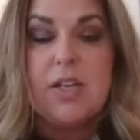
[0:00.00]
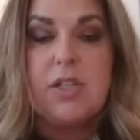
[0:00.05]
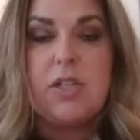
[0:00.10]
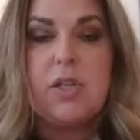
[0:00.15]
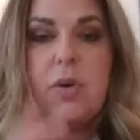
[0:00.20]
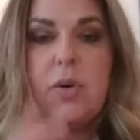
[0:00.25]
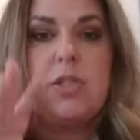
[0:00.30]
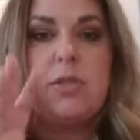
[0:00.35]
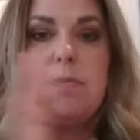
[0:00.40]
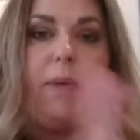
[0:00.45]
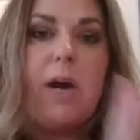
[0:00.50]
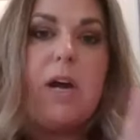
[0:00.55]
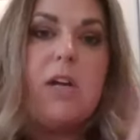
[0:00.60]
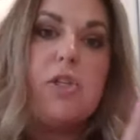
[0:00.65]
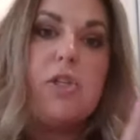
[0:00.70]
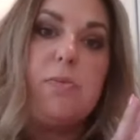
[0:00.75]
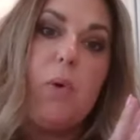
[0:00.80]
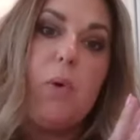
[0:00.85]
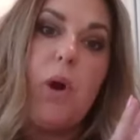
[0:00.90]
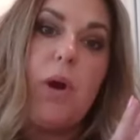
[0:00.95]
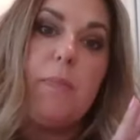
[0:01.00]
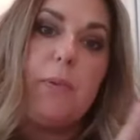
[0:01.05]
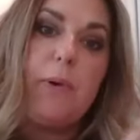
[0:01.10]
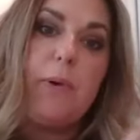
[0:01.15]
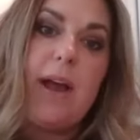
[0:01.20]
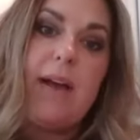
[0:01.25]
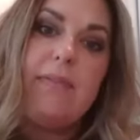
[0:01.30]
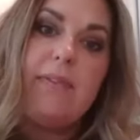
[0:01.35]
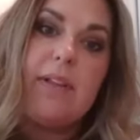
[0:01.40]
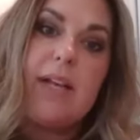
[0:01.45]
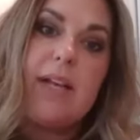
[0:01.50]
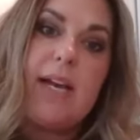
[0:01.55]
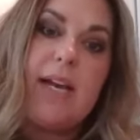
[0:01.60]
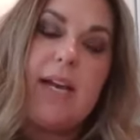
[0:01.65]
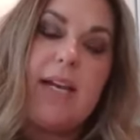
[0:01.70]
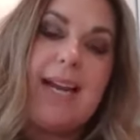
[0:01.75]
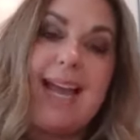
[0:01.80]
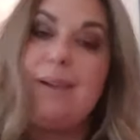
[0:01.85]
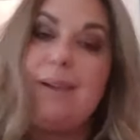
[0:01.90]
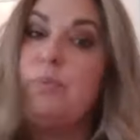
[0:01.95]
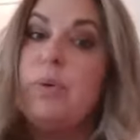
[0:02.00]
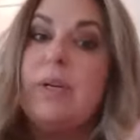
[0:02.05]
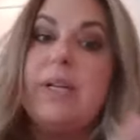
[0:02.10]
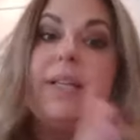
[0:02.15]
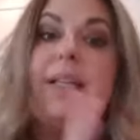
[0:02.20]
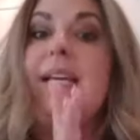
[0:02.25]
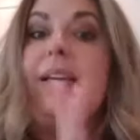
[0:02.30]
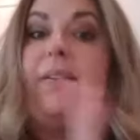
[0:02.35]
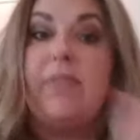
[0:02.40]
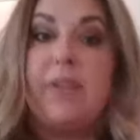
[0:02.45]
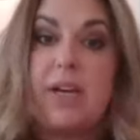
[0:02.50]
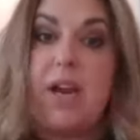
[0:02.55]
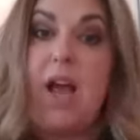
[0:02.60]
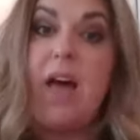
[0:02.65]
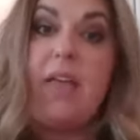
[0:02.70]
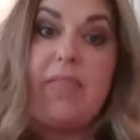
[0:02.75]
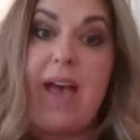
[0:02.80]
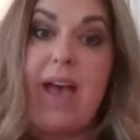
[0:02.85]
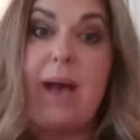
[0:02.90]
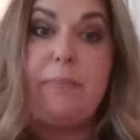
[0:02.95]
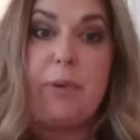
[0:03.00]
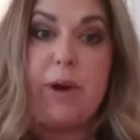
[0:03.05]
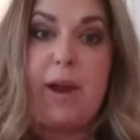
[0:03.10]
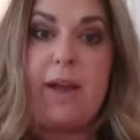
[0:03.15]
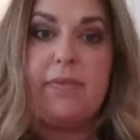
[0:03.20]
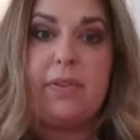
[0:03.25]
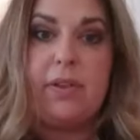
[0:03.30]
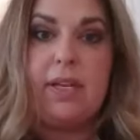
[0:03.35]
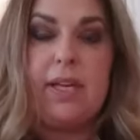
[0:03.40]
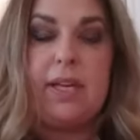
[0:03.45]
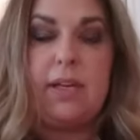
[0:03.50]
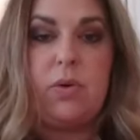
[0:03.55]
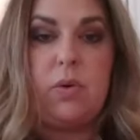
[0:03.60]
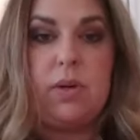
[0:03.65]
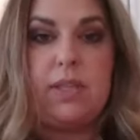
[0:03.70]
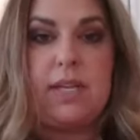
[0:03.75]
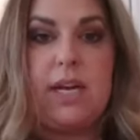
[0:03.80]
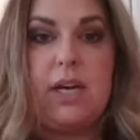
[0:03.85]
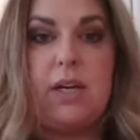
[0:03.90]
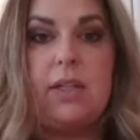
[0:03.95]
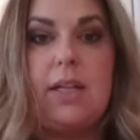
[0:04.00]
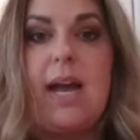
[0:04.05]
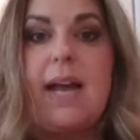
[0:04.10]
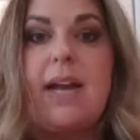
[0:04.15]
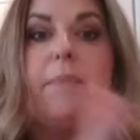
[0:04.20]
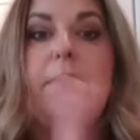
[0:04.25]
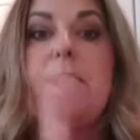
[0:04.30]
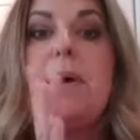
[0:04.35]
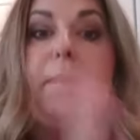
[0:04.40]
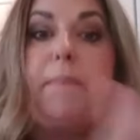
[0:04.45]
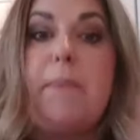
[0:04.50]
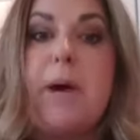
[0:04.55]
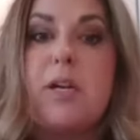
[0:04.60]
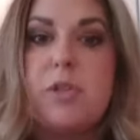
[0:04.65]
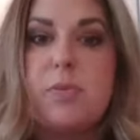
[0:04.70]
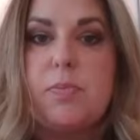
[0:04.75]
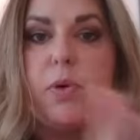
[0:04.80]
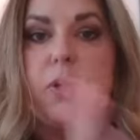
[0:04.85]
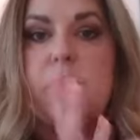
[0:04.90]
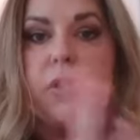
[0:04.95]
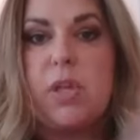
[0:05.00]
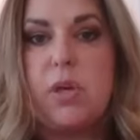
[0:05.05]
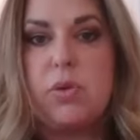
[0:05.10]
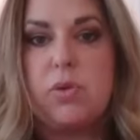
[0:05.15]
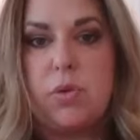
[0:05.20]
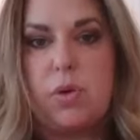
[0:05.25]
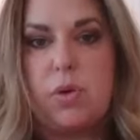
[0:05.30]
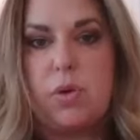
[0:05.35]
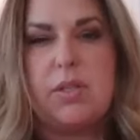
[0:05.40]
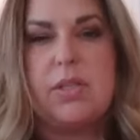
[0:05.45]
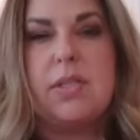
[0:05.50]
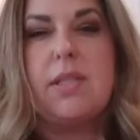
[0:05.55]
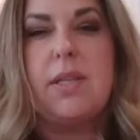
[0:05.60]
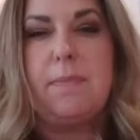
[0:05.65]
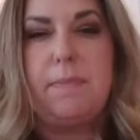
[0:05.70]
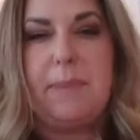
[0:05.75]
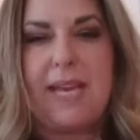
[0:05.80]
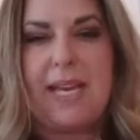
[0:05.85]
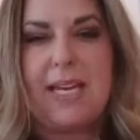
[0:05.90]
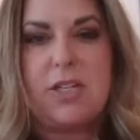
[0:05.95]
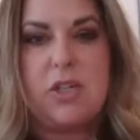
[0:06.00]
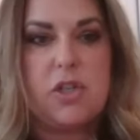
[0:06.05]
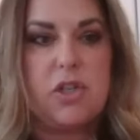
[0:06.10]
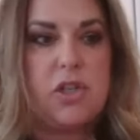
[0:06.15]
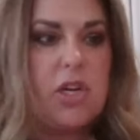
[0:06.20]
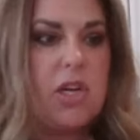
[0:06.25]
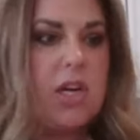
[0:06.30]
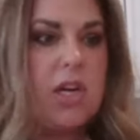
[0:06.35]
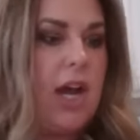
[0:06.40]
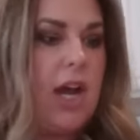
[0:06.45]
So it's much more prevalent, and really even not that prevalent in North Carolina, but much more so towards the beach.